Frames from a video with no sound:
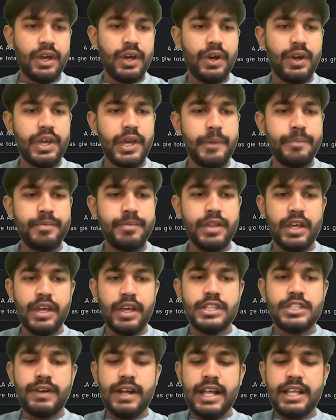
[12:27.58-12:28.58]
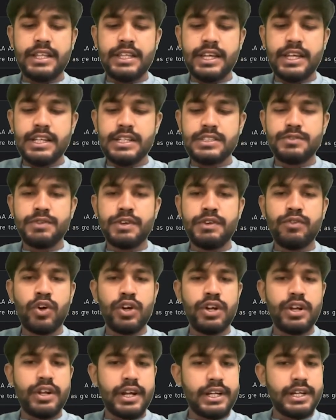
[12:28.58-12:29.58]
Okay. So what are the things? We
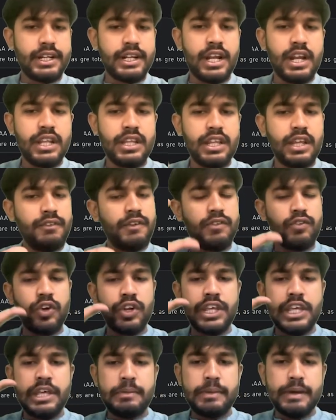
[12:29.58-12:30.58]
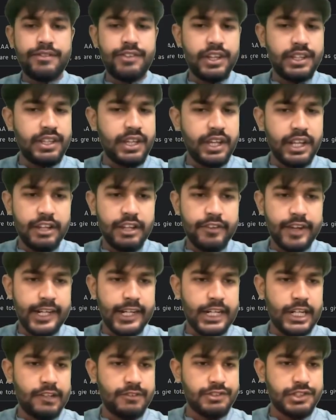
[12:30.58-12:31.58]
won't return anything. We would keep everything in a
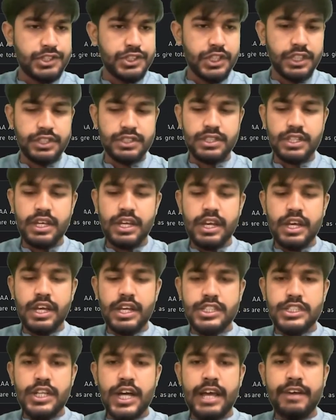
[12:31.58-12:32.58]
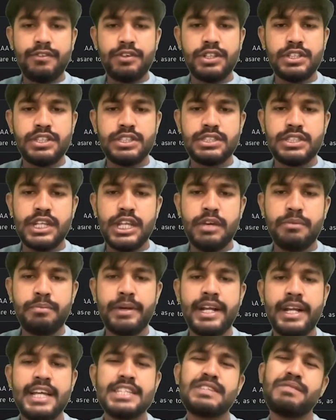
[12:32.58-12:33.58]
vector of strings. So I would just name
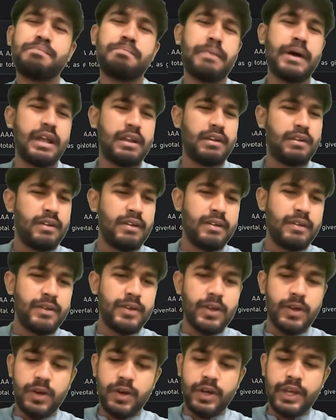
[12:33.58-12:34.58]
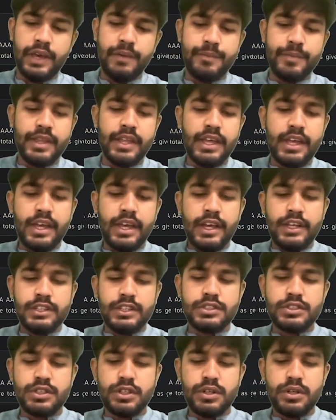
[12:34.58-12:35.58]
it as per. Okay,
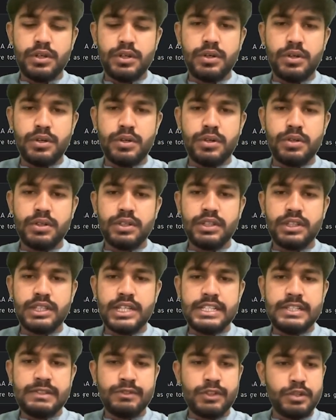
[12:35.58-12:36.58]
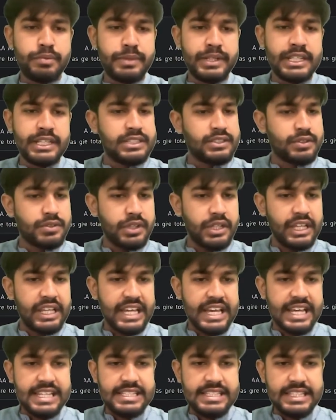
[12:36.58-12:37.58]
so that would be the string
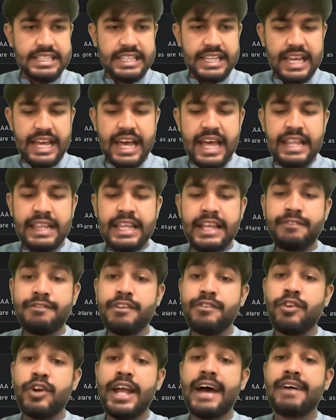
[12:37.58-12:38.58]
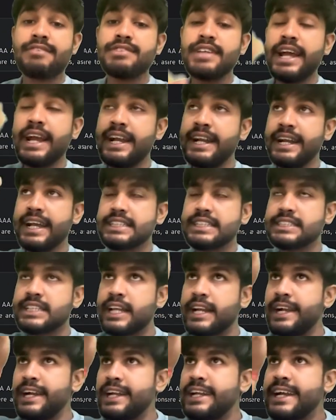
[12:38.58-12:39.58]
S and then we would have the index
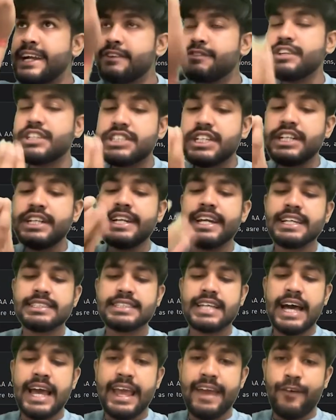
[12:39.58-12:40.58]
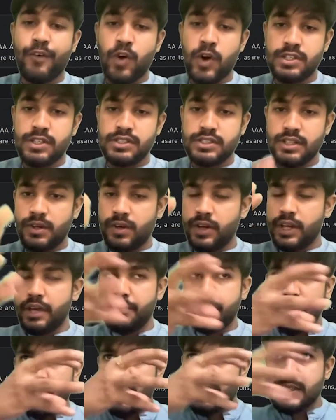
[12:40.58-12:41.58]
currently at which index I am on.
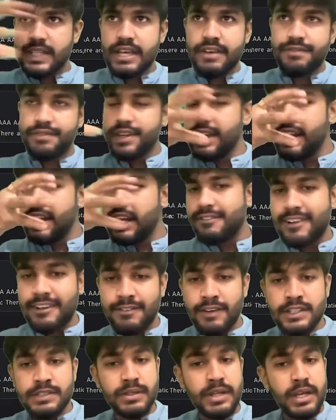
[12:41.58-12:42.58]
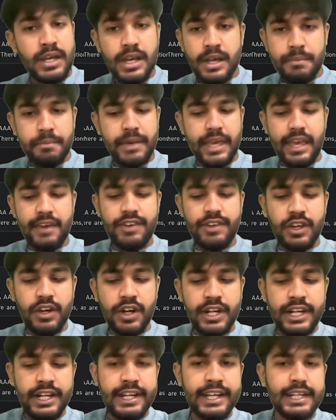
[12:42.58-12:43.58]
Okay, because every level was behaving
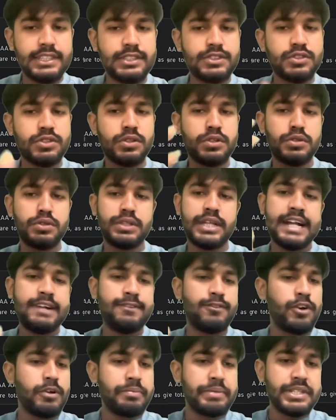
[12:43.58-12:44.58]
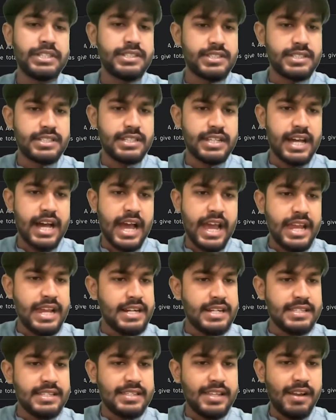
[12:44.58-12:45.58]
on index, so that would be just I
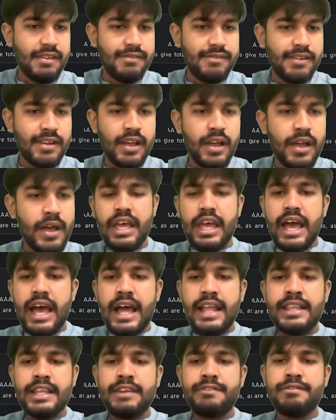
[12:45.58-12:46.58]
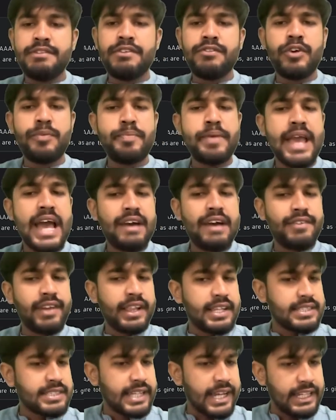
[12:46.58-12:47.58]
itself and then we would be
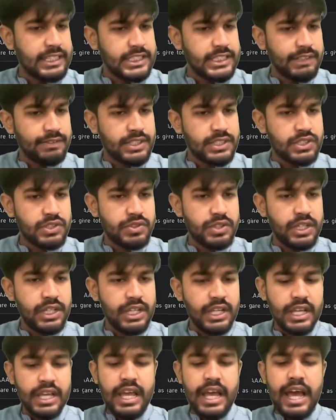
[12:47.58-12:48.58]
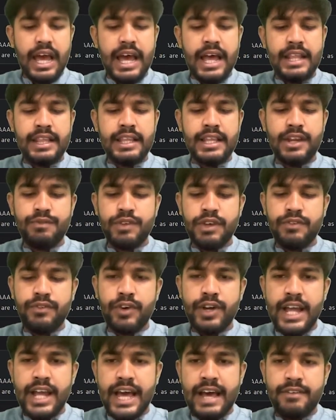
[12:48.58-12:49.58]
having the size of the string and then we
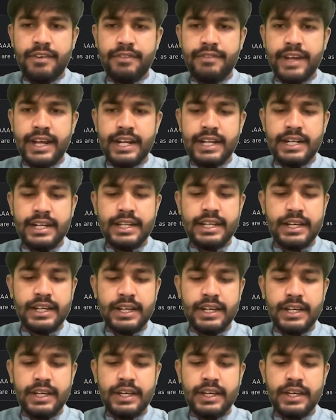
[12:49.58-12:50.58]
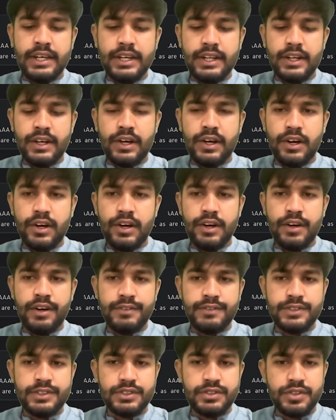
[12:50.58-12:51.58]
would have a vector
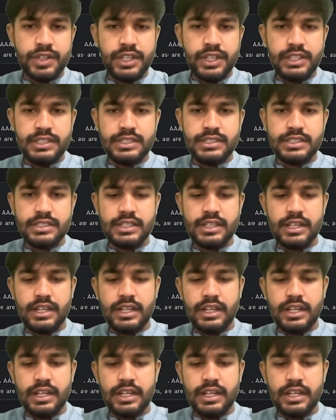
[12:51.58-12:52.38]
of strings